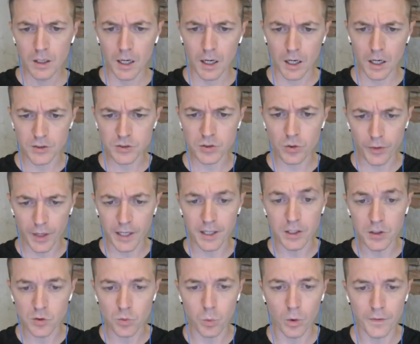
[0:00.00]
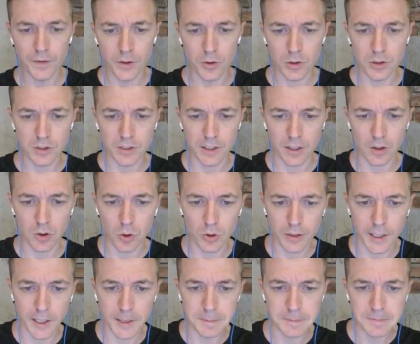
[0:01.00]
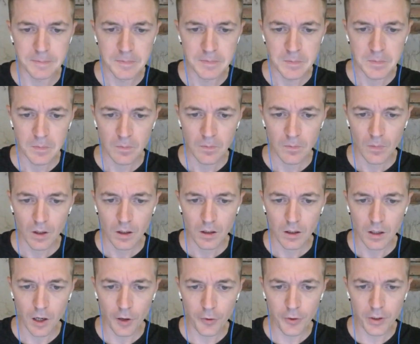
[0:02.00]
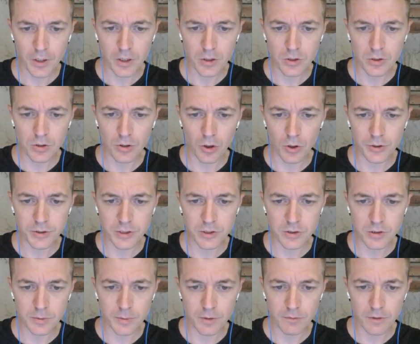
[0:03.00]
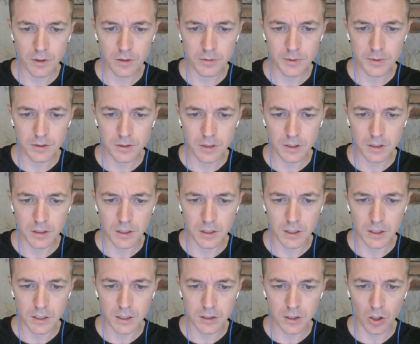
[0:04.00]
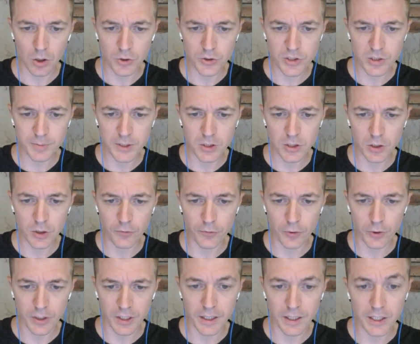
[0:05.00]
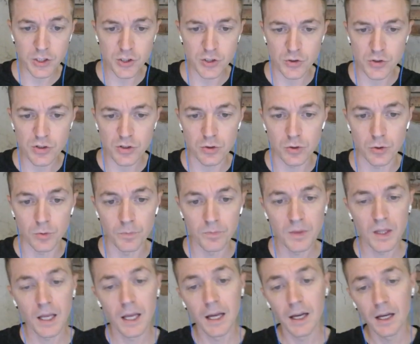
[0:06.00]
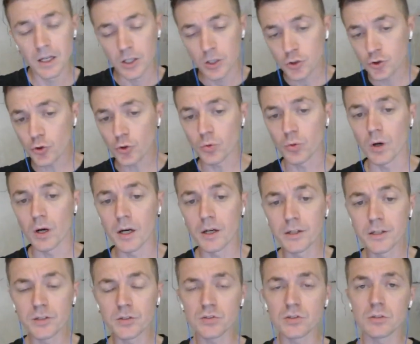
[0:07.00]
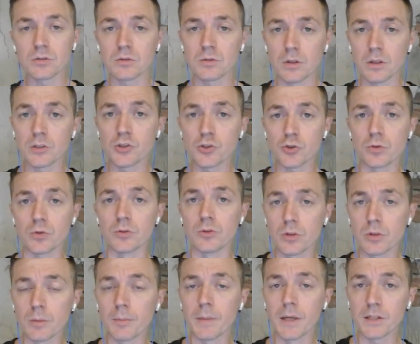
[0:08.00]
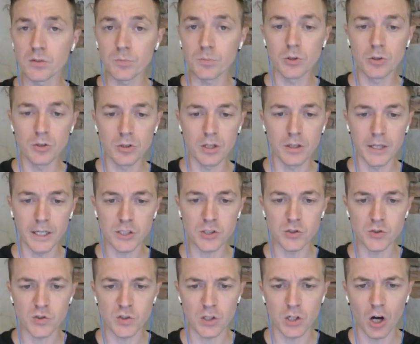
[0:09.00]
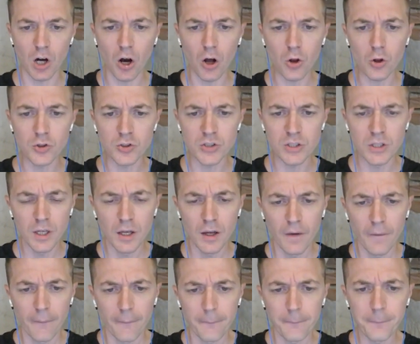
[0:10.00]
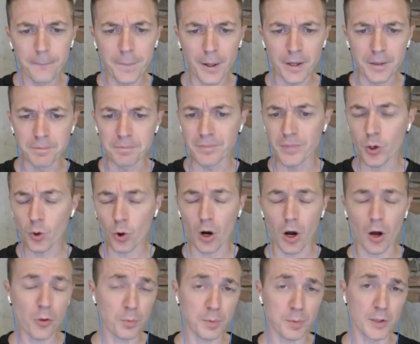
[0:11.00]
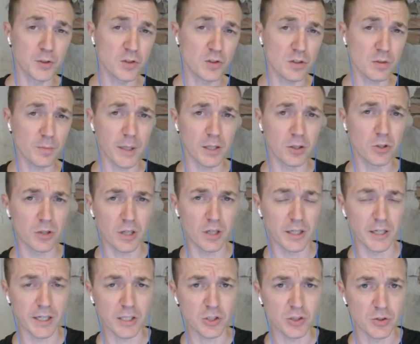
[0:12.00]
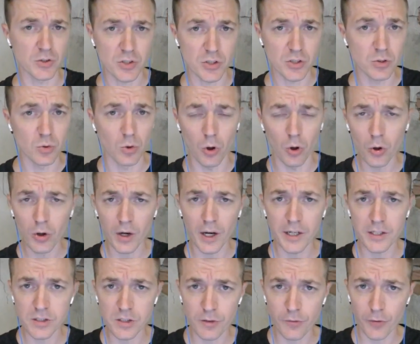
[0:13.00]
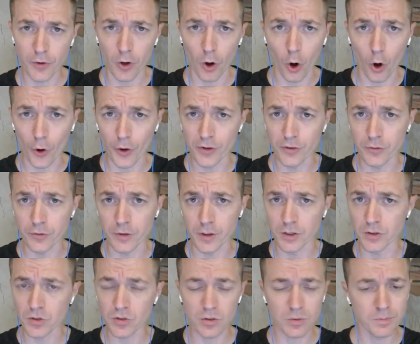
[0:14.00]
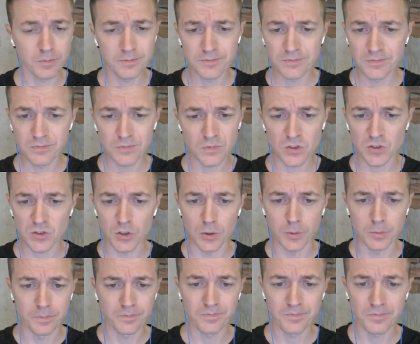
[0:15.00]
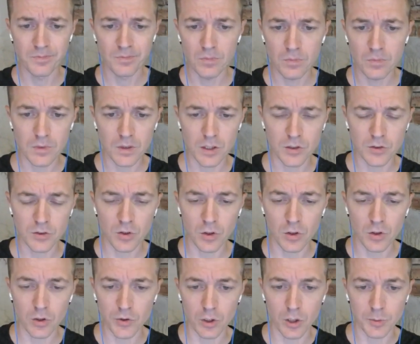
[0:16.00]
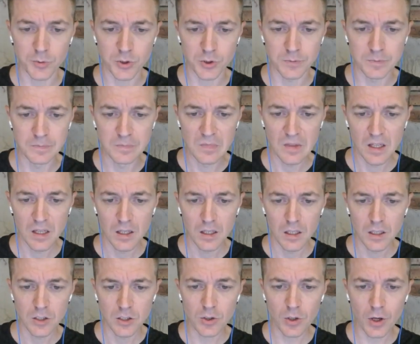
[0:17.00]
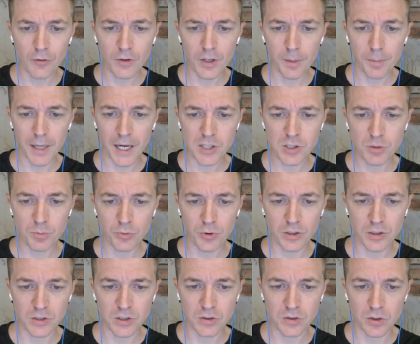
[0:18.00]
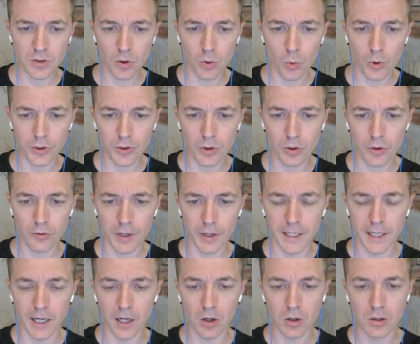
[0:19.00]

So that is one that you could take a look at. I think a good art teacher could be valuable. Yeah, college can be good for connections too. True, it's true. You can make some good connections in college, but there are other places that make good connections too. All kinds of different art events. So that's also an option. Do you have any passion projects that you're working on right now?